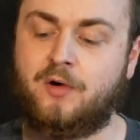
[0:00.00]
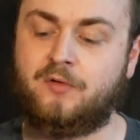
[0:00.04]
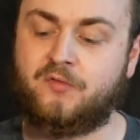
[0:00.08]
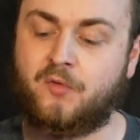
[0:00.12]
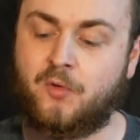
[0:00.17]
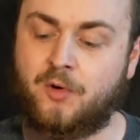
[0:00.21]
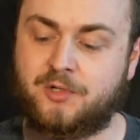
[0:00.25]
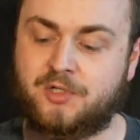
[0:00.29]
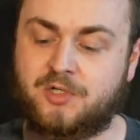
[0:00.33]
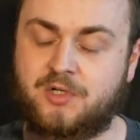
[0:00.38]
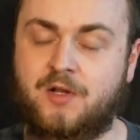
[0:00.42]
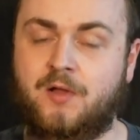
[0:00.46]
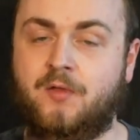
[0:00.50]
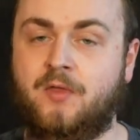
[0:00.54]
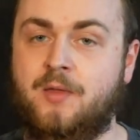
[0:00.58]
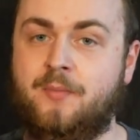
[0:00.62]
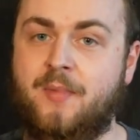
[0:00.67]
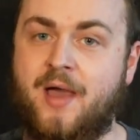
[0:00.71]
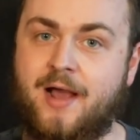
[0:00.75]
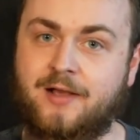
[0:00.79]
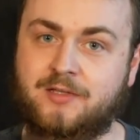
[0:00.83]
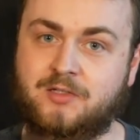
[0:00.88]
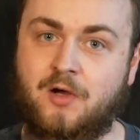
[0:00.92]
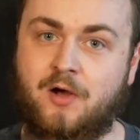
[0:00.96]
Unfortunately,
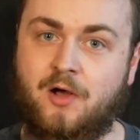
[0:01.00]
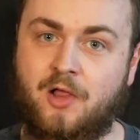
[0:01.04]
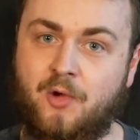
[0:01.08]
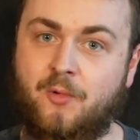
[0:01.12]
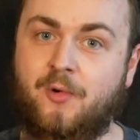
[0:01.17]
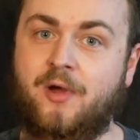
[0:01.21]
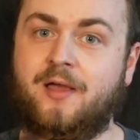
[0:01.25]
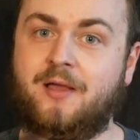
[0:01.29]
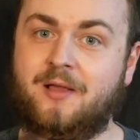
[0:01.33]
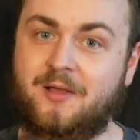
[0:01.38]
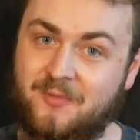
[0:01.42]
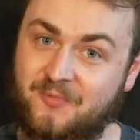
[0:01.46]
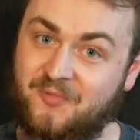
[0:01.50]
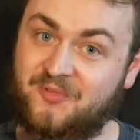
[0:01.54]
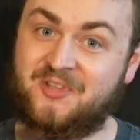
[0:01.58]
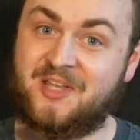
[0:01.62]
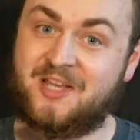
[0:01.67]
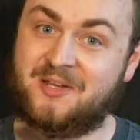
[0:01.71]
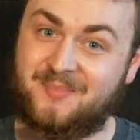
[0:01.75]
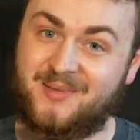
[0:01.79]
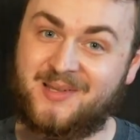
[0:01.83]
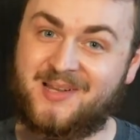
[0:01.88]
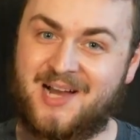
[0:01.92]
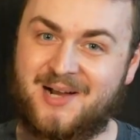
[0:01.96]
Max Holloway
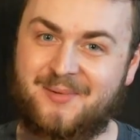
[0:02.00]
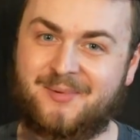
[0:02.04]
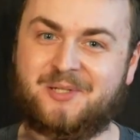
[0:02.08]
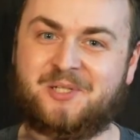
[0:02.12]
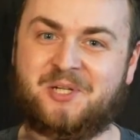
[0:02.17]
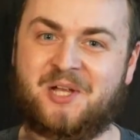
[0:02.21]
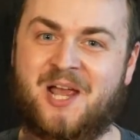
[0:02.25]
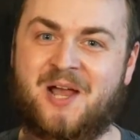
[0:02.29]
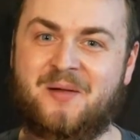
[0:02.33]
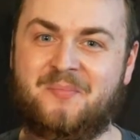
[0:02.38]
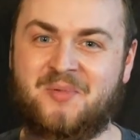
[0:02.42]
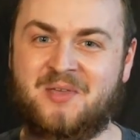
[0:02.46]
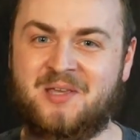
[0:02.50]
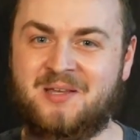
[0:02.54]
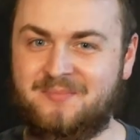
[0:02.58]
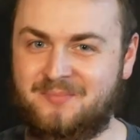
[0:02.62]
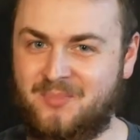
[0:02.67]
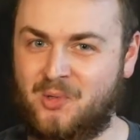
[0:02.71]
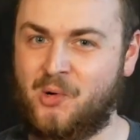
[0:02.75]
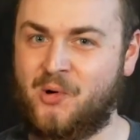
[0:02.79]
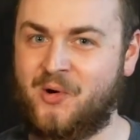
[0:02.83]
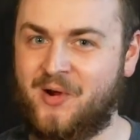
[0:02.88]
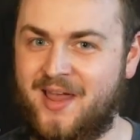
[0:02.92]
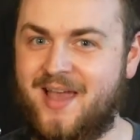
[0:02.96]
did become a champion.
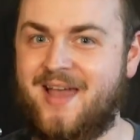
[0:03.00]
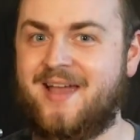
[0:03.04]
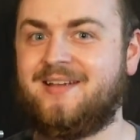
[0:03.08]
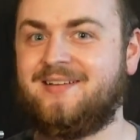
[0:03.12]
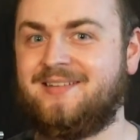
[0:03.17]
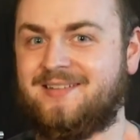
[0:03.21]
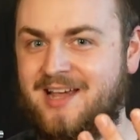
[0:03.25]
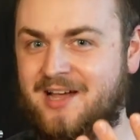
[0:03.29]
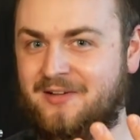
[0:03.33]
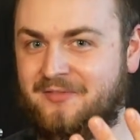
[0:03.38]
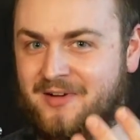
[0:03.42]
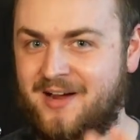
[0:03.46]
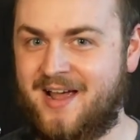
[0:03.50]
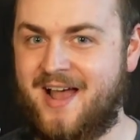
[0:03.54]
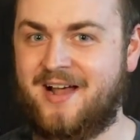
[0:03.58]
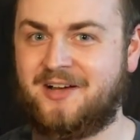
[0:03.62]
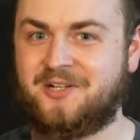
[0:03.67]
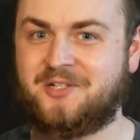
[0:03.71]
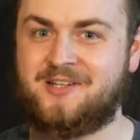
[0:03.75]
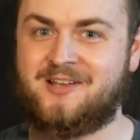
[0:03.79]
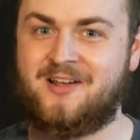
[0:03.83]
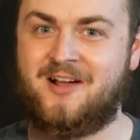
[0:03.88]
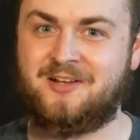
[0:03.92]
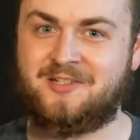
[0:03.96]
Poirier never
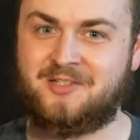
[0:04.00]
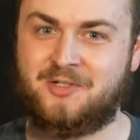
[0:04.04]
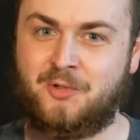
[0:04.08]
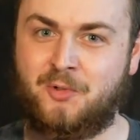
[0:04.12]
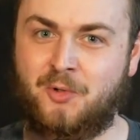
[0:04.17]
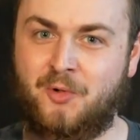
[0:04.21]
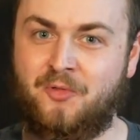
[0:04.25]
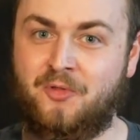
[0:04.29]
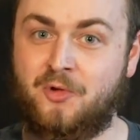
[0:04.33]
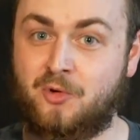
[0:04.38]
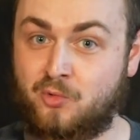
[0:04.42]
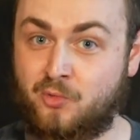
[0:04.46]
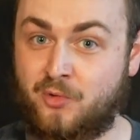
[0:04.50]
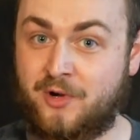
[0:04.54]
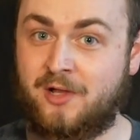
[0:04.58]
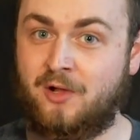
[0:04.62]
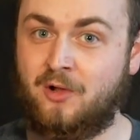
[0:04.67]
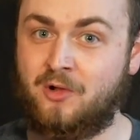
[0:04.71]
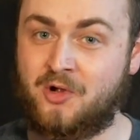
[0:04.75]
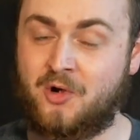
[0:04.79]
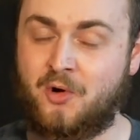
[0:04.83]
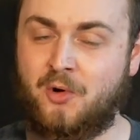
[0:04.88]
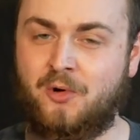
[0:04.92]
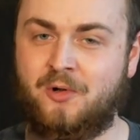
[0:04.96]
actually got to hold the
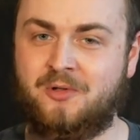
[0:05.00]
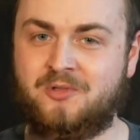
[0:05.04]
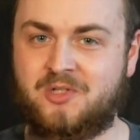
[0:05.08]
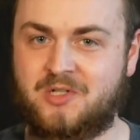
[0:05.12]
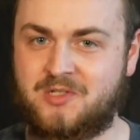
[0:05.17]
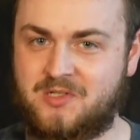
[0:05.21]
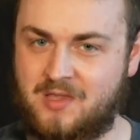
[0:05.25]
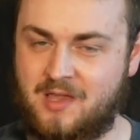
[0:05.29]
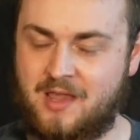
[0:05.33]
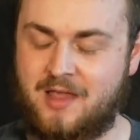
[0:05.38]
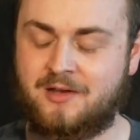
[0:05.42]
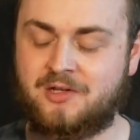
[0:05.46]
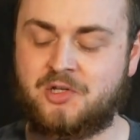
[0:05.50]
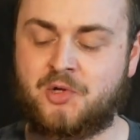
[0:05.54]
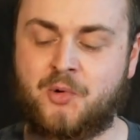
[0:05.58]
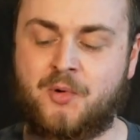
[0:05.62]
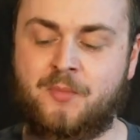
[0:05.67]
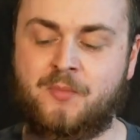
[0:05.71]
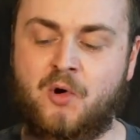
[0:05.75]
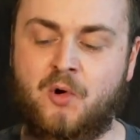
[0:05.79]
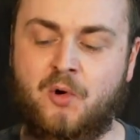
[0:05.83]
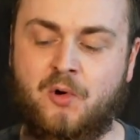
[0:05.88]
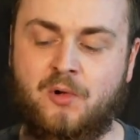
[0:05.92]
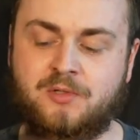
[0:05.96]
real gold, just the
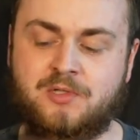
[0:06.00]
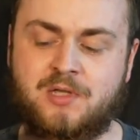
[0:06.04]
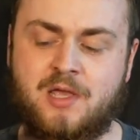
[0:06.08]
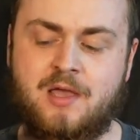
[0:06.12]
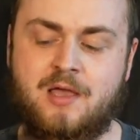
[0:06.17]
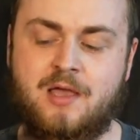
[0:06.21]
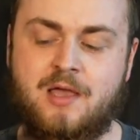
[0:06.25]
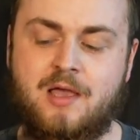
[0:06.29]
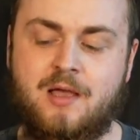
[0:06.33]
interim gold.